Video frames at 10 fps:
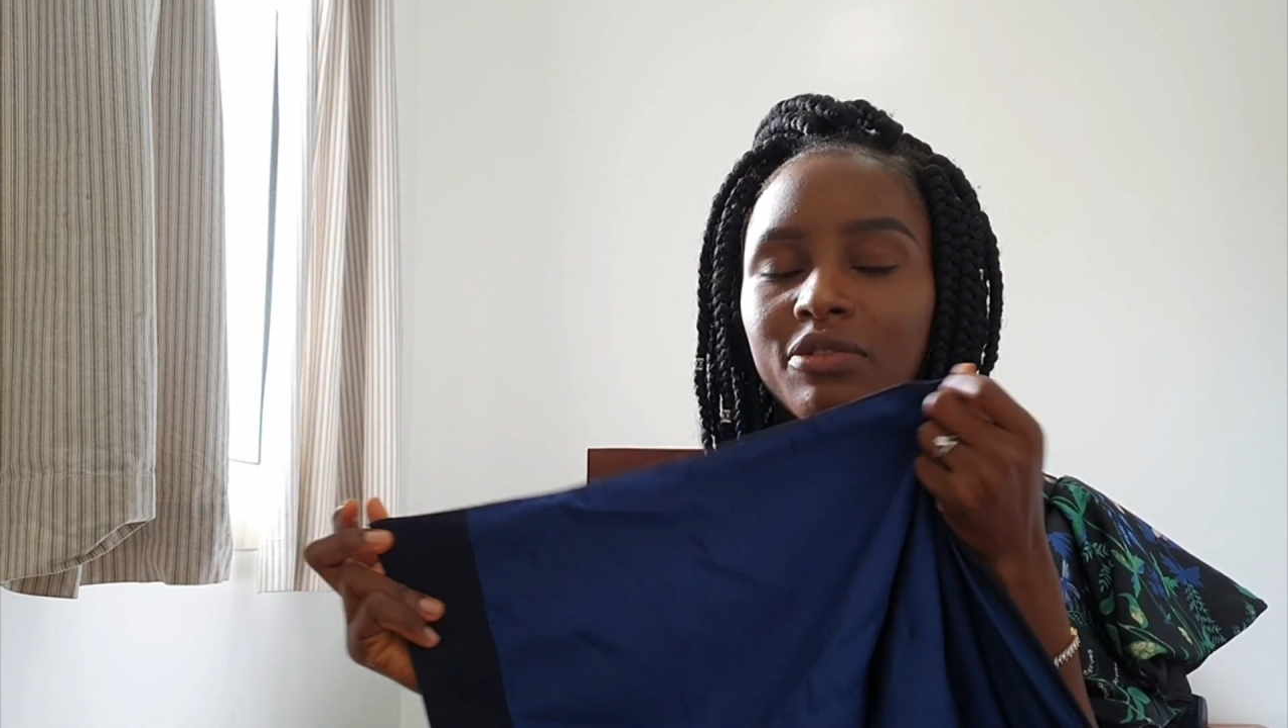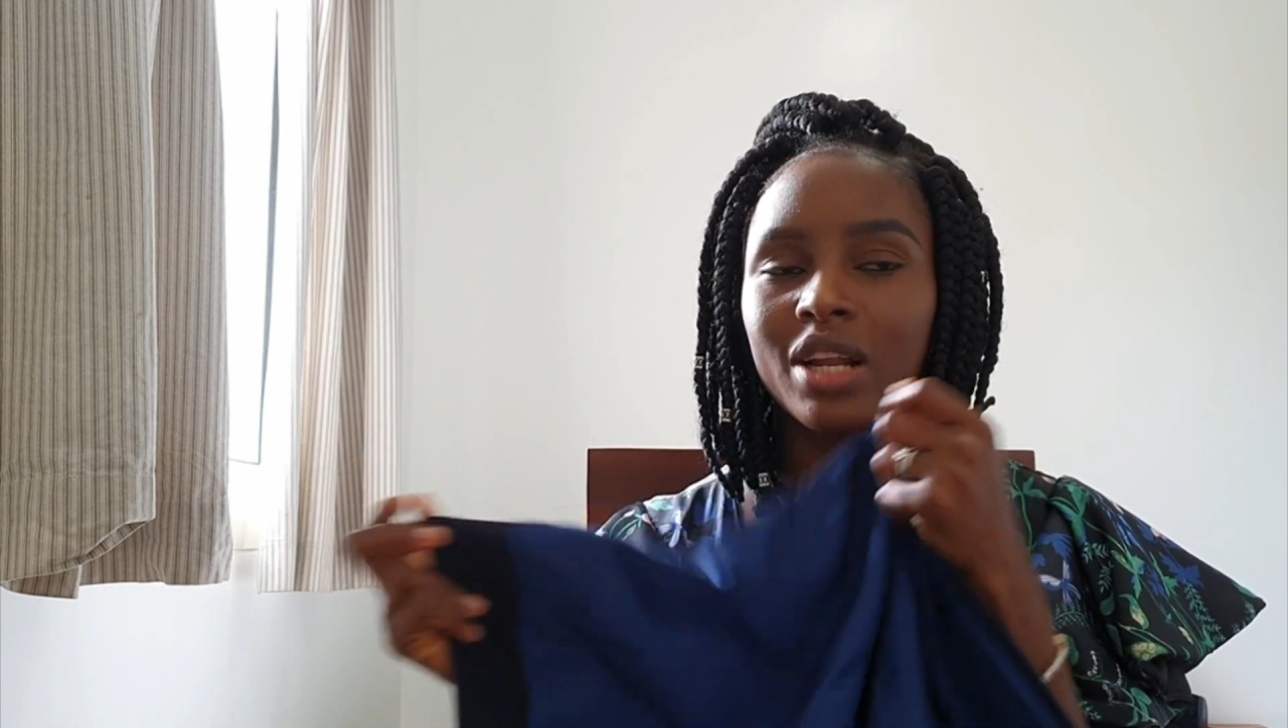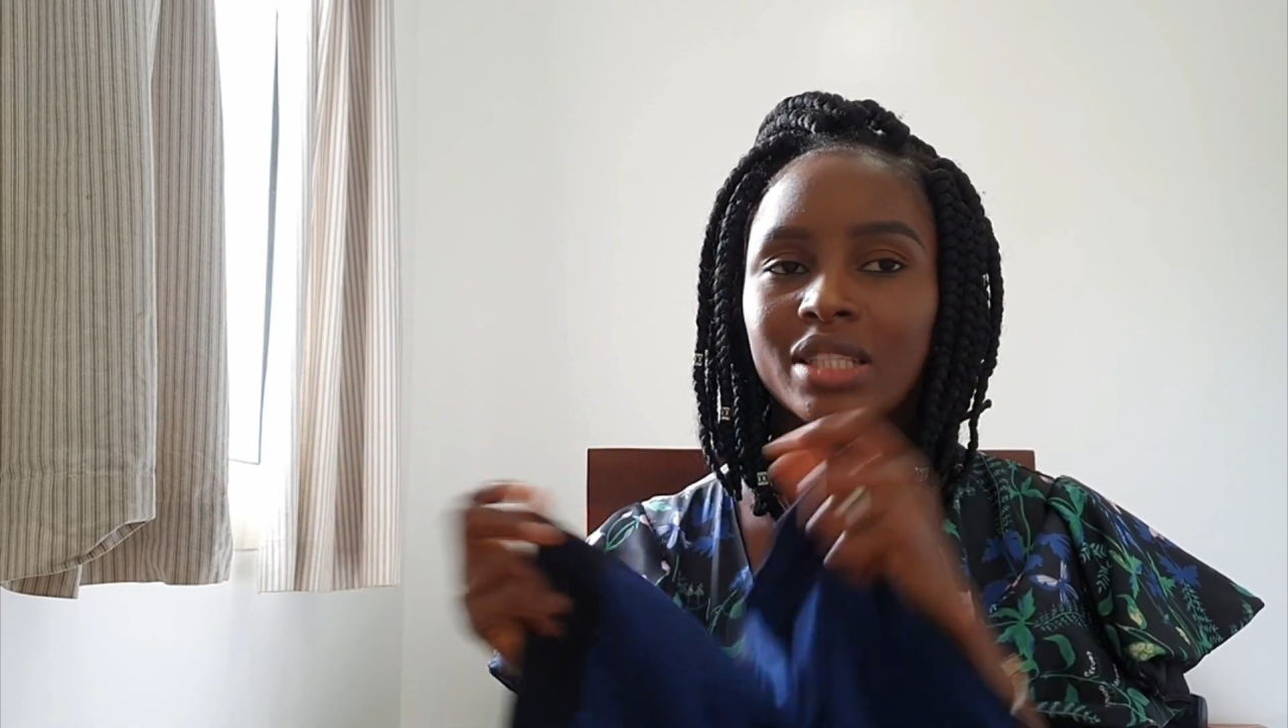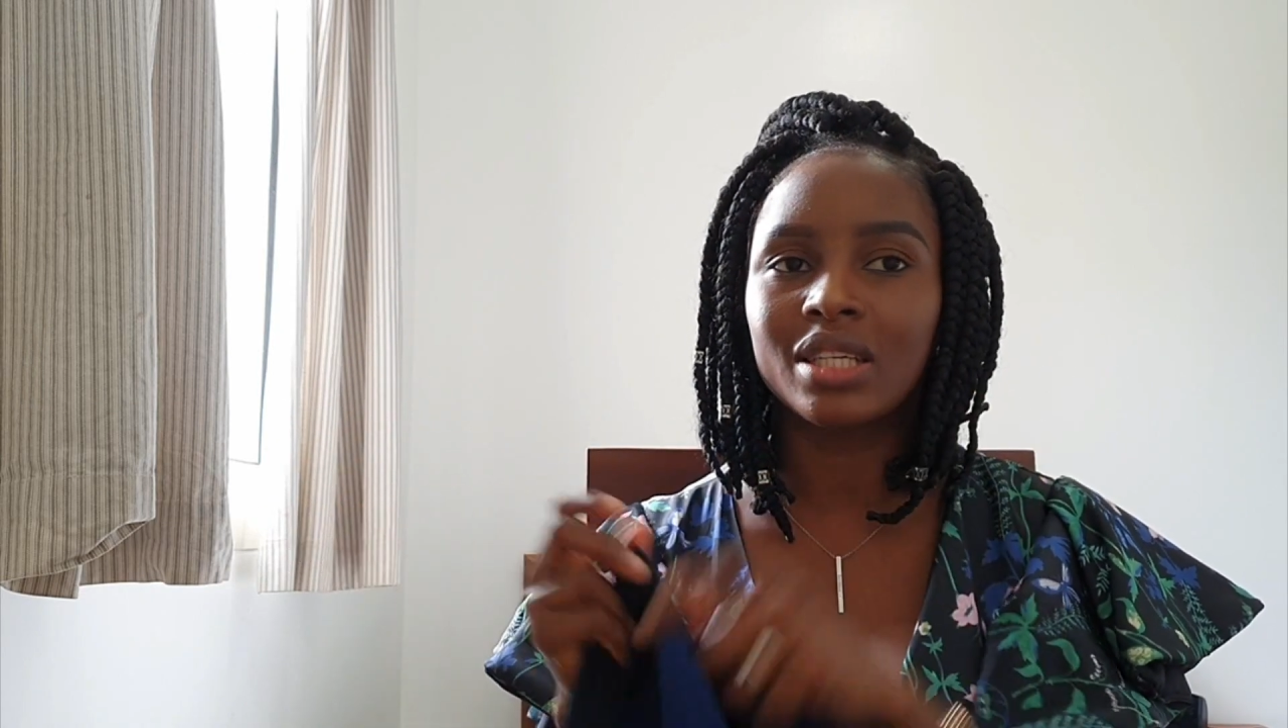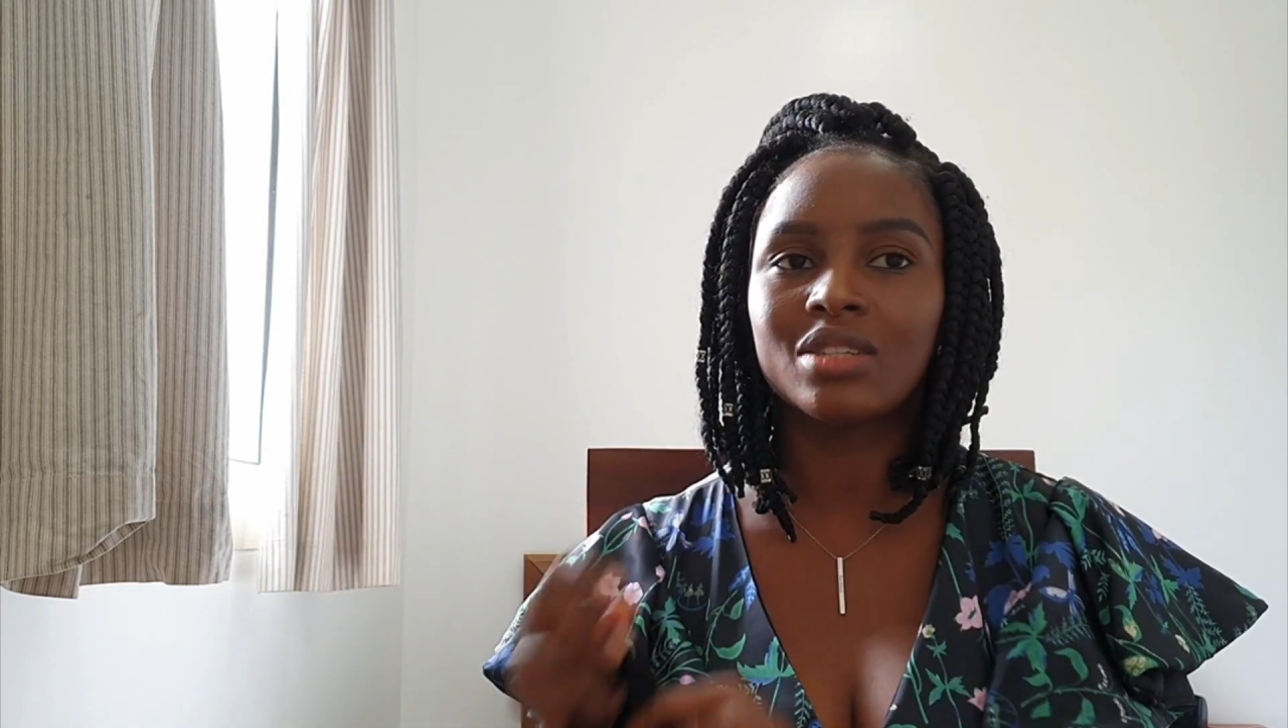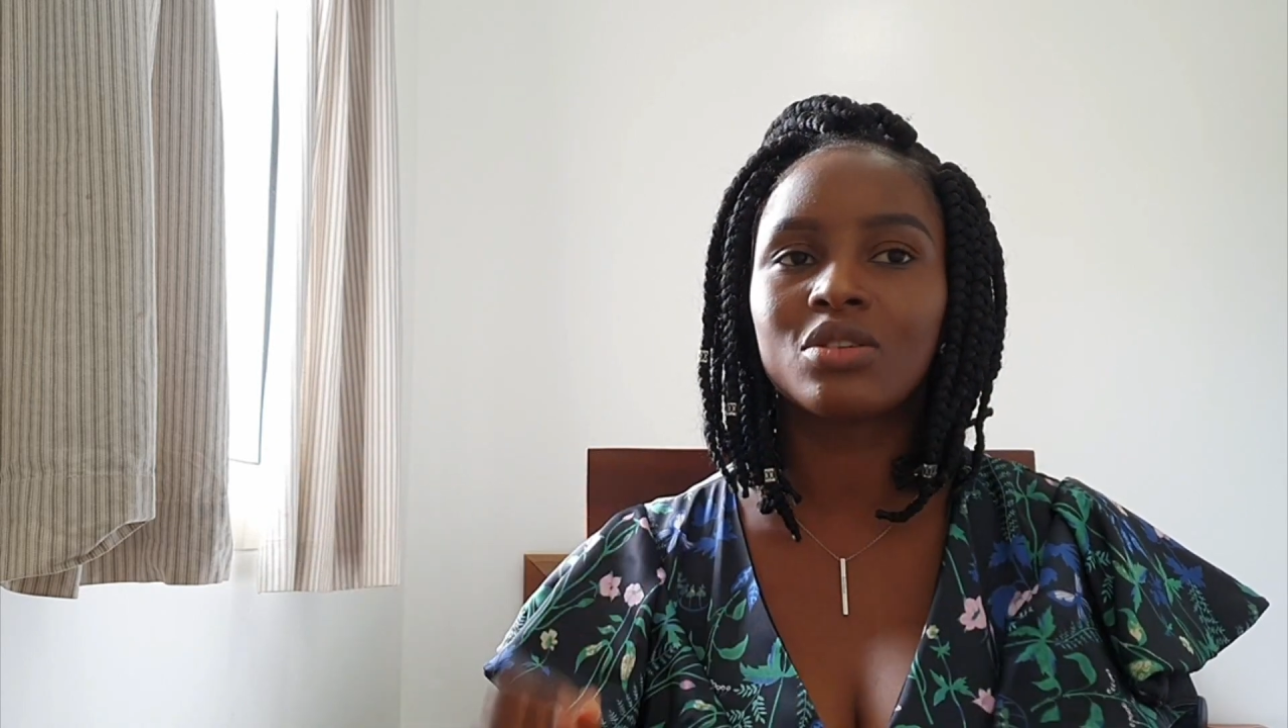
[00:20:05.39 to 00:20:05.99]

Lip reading: flatter.